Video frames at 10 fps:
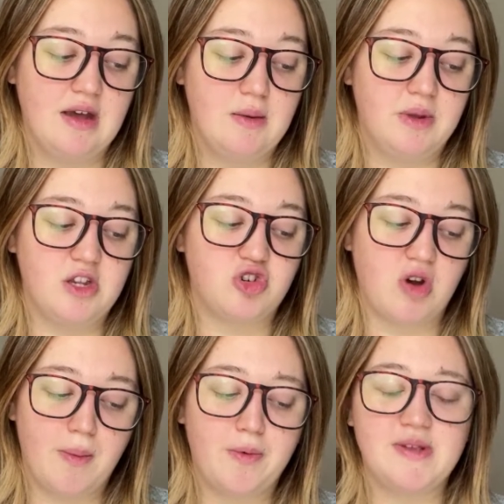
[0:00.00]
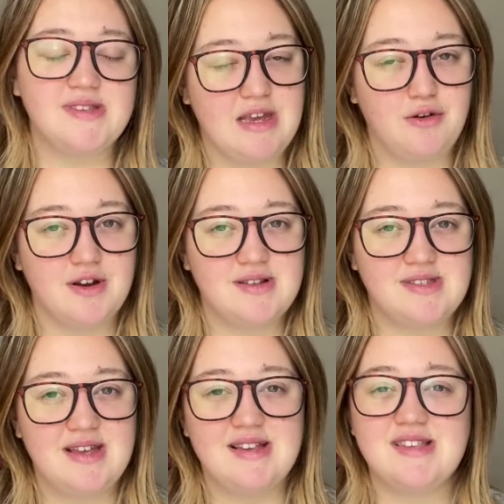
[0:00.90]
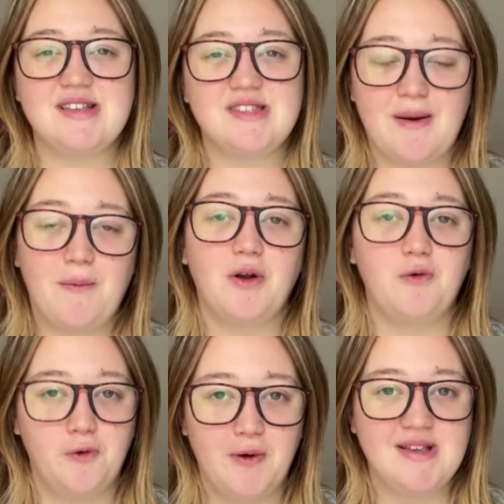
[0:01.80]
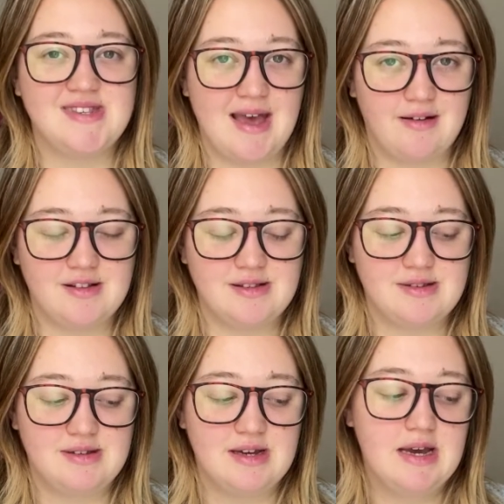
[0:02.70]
But the trouble with secrets is that someone always tells.